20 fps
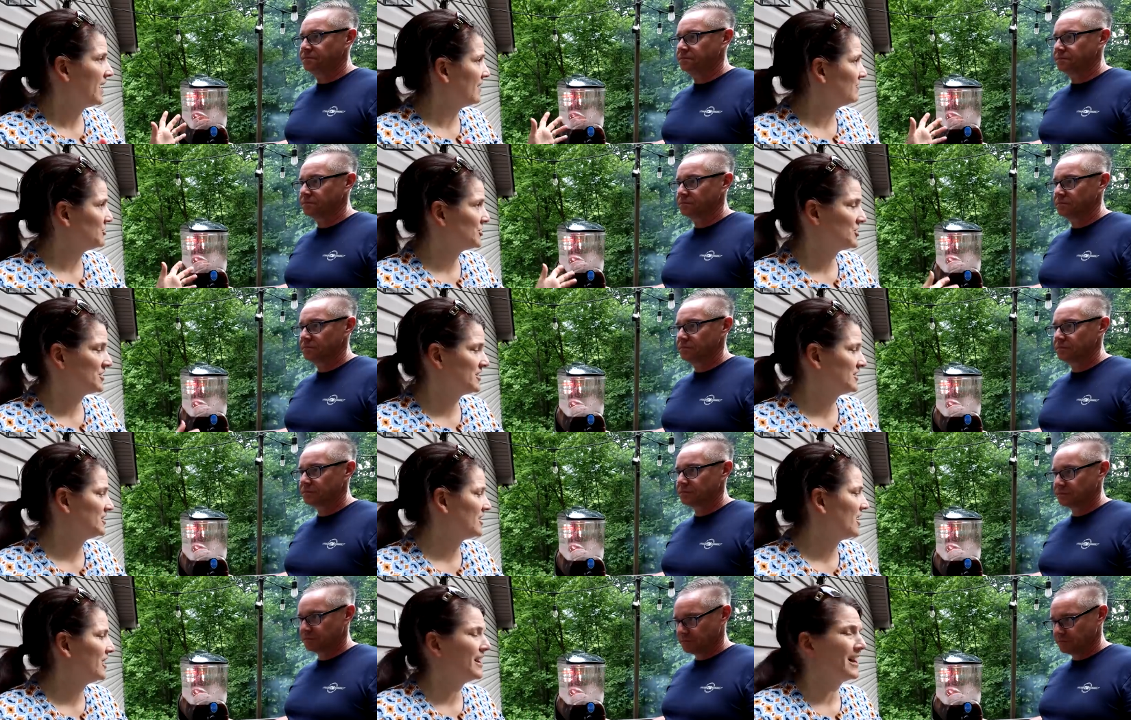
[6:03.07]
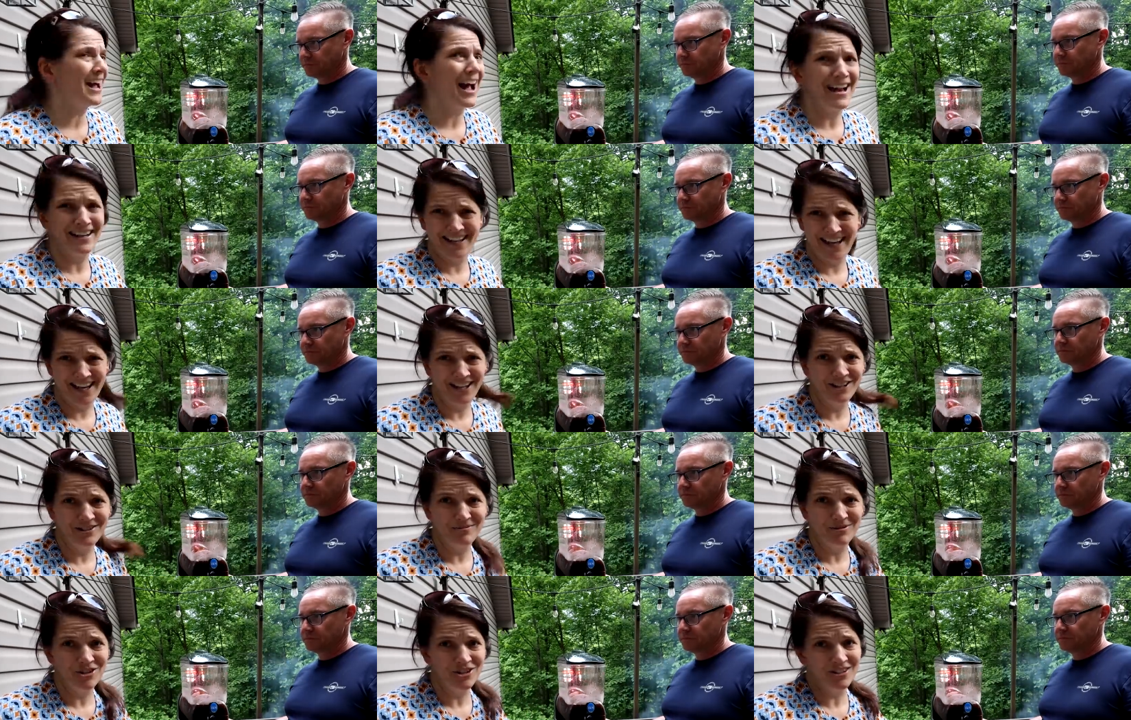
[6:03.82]
Speaker 1: have just a ton of cotton candy
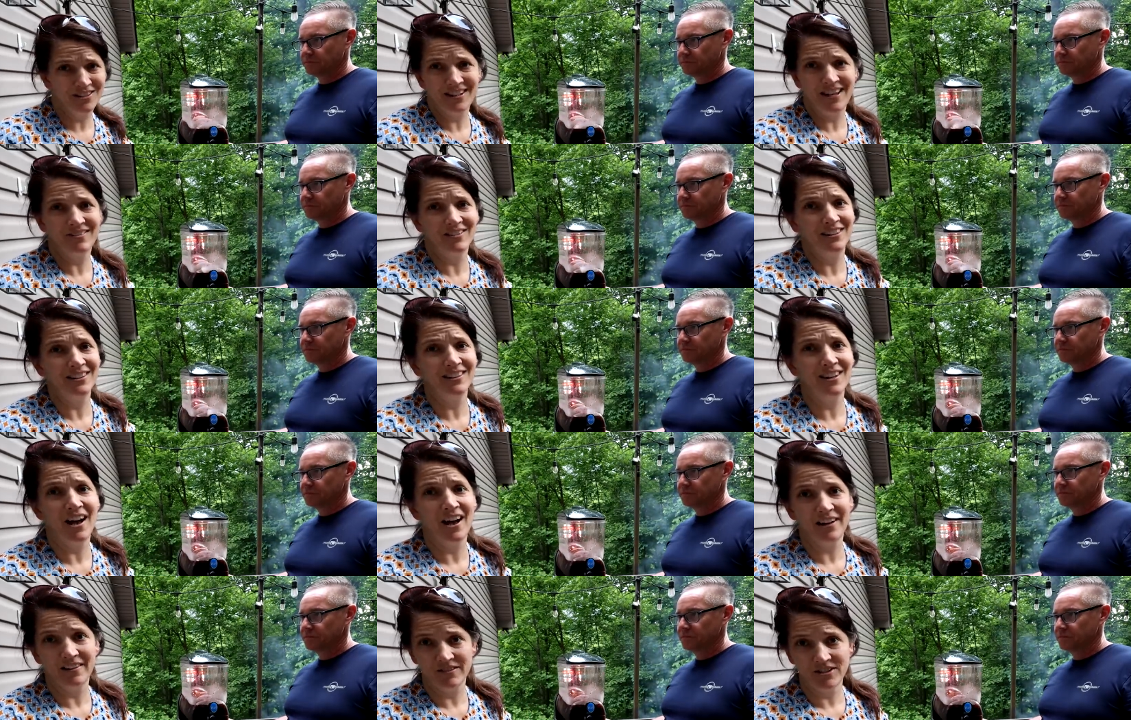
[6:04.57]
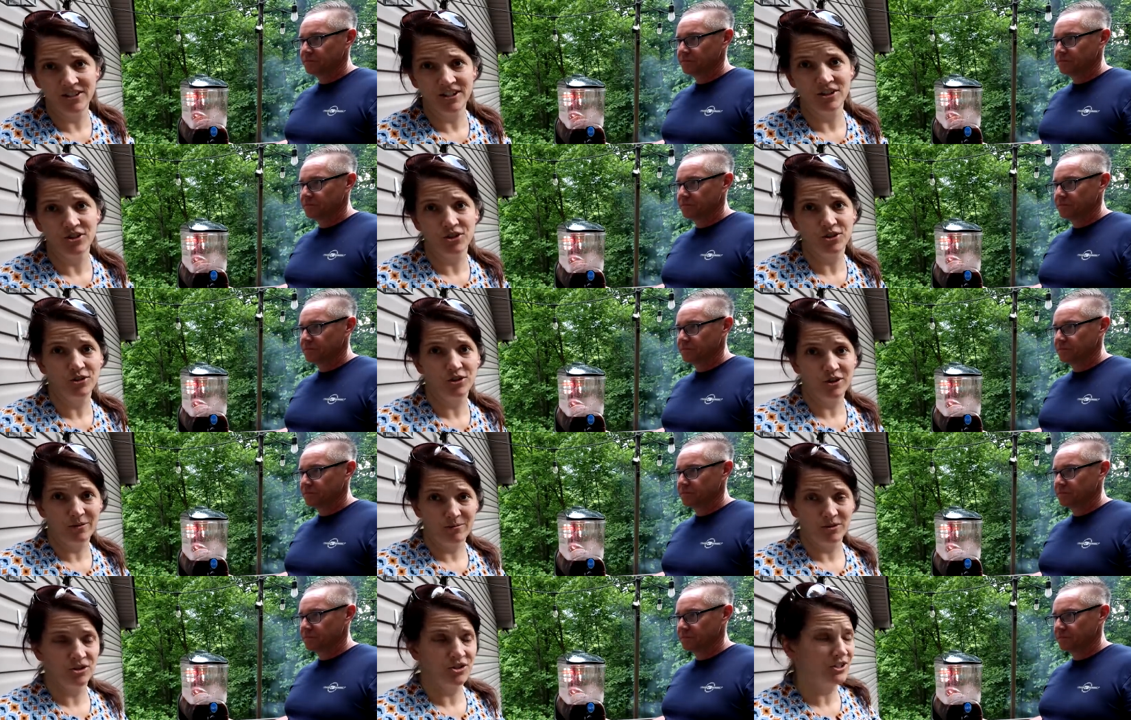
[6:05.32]
machine. They have a lot of industrial
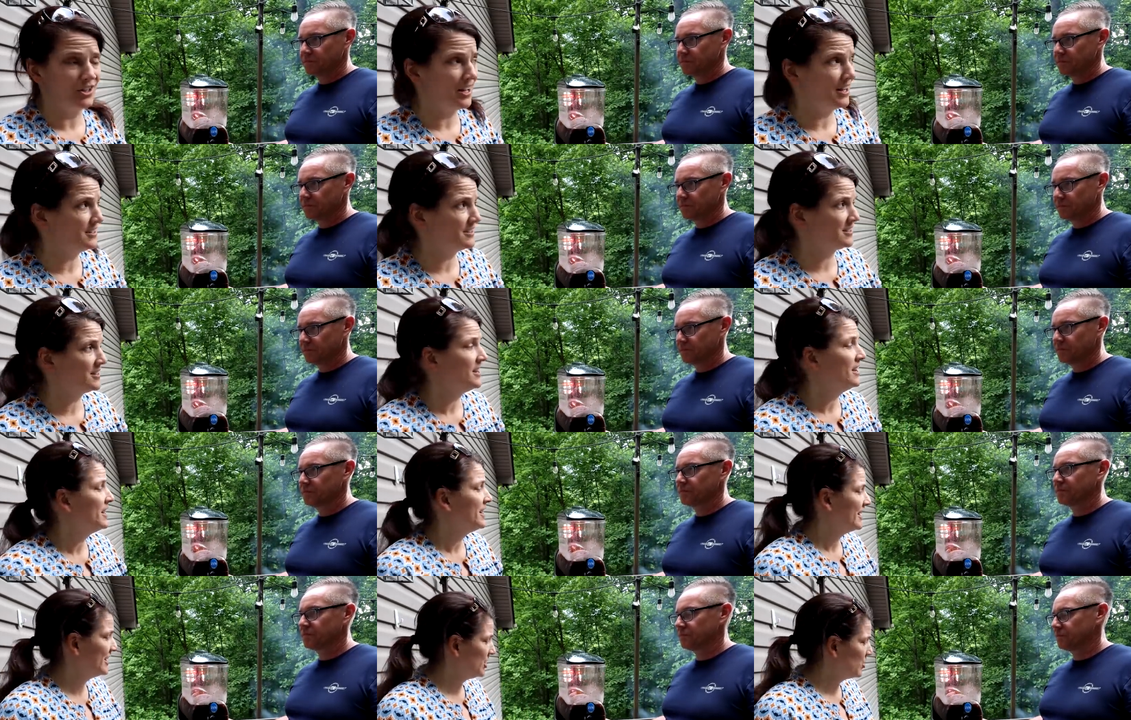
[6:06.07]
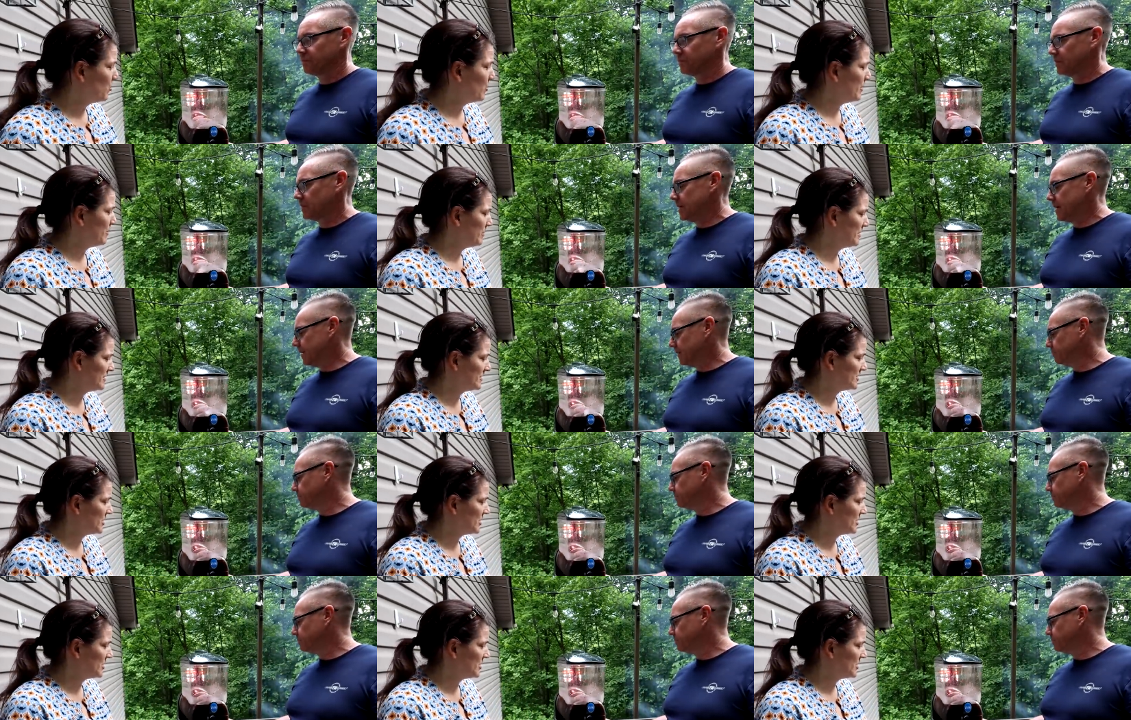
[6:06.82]
commercialized equipment. Yeah.